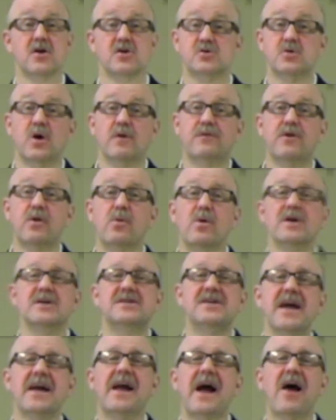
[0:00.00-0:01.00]
So if you
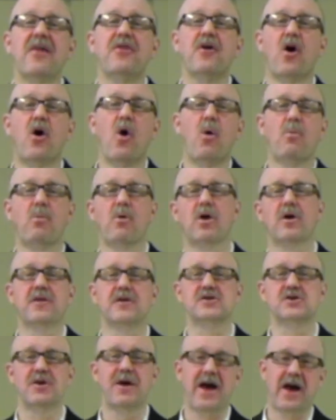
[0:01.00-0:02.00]
would, take out the homework
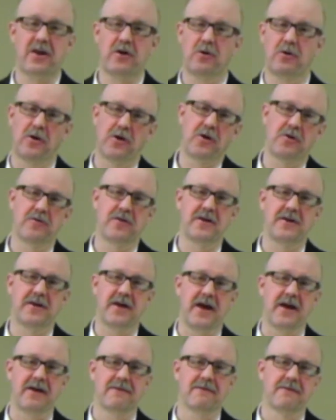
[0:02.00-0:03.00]
that you had earlier in the
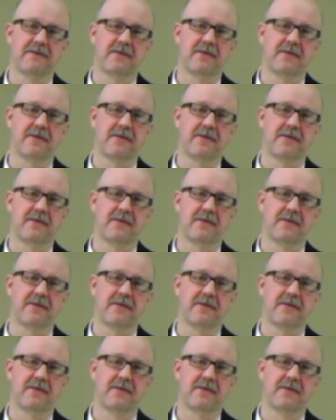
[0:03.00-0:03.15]
day.